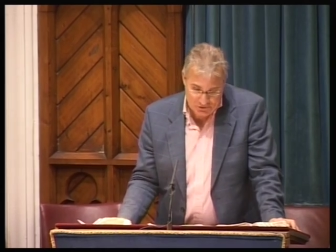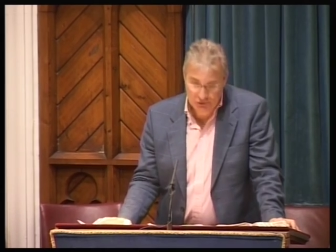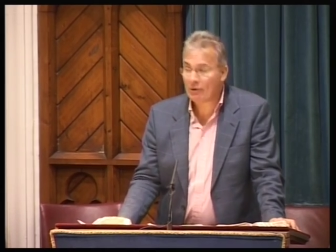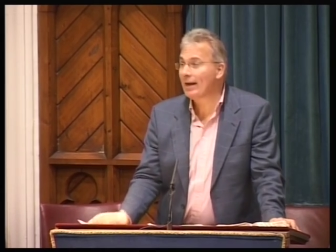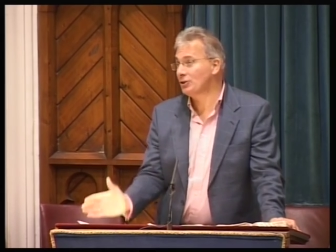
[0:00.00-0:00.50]

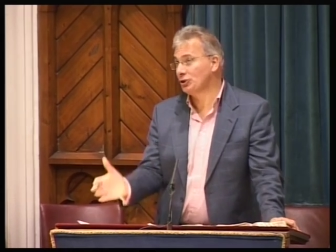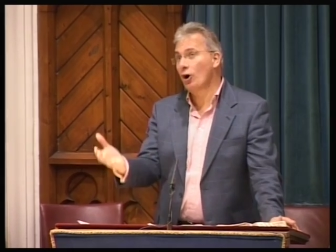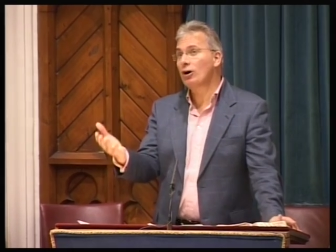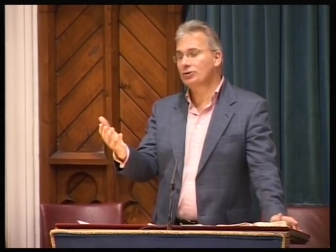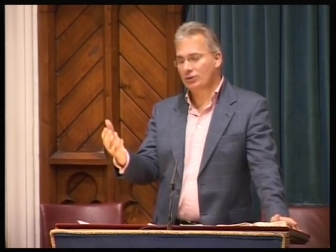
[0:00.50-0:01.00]
strange
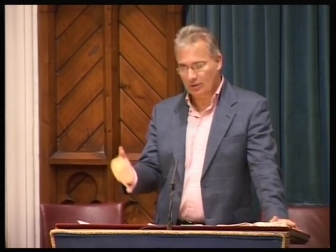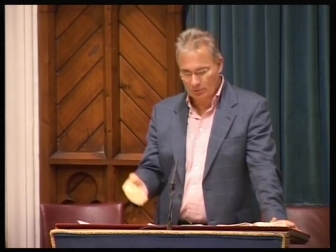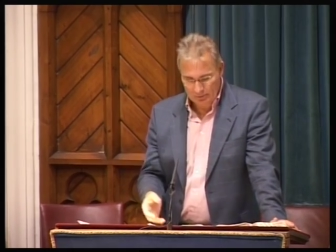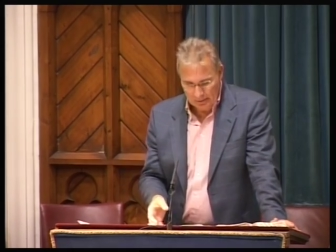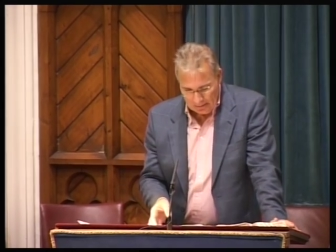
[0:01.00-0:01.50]
doctor
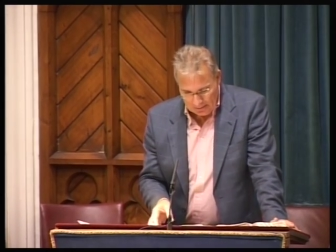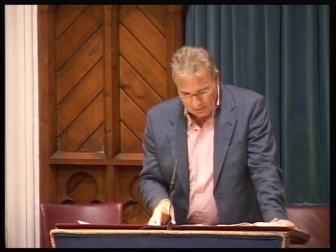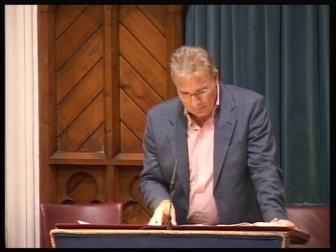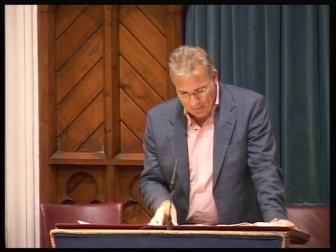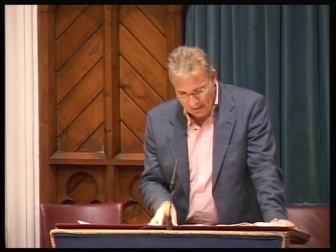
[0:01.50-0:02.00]
who
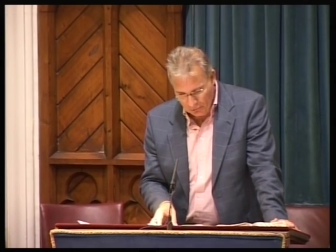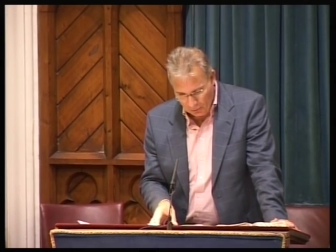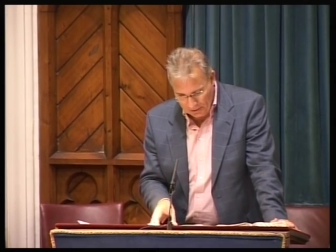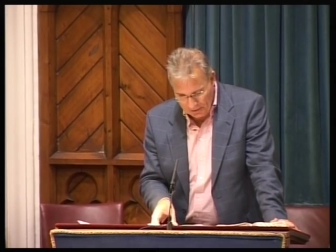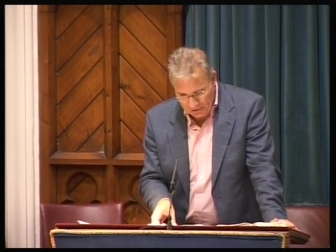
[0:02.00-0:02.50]
spent
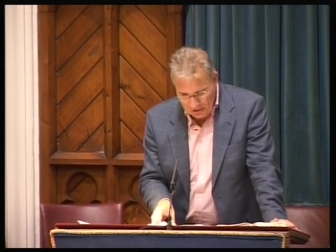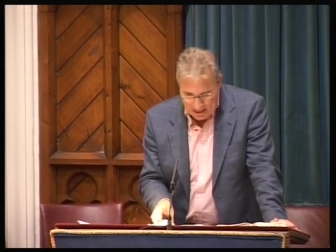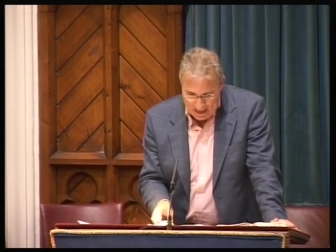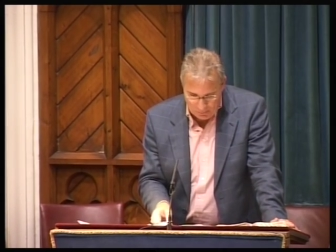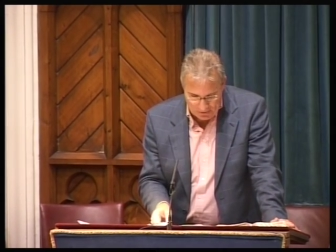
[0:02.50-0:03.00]
all his
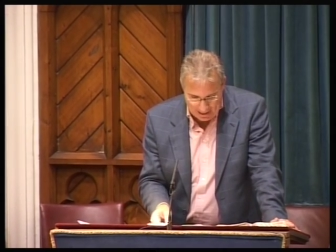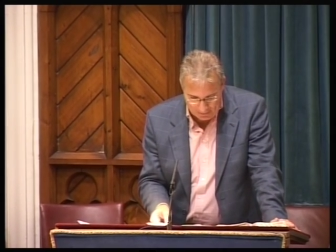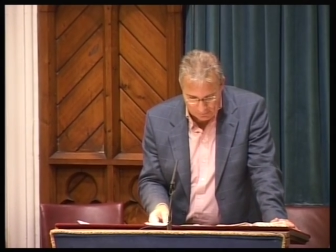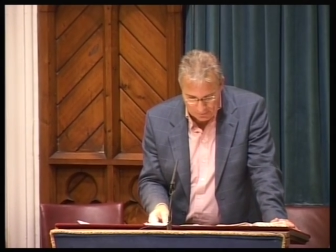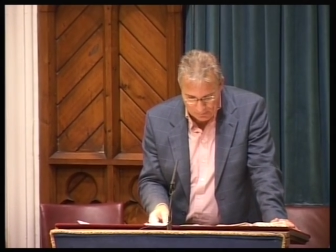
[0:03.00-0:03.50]
day with healthy